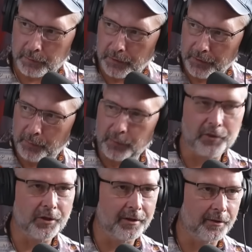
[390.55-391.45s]
Well, you put a
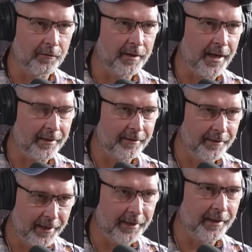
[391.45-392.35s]
chunk of that
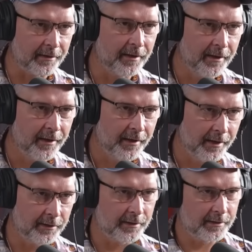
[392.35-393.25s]
in it, mm
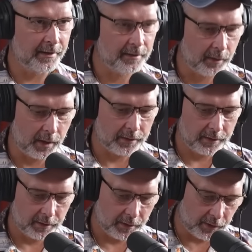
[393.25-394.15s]
-hmm. and it stays hot,
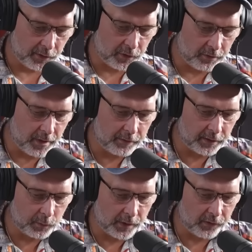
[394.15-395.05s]
and you surround
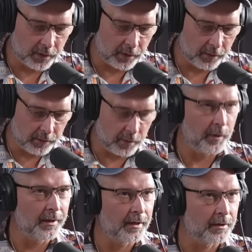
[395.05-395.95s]
it with uh,
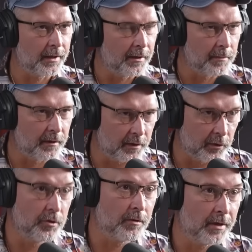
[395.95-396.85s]
thermoelectric elements, and
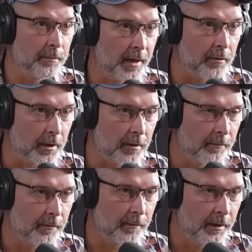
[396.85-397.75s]
you generate power.
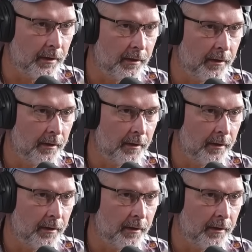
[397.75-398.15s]
Oh wow!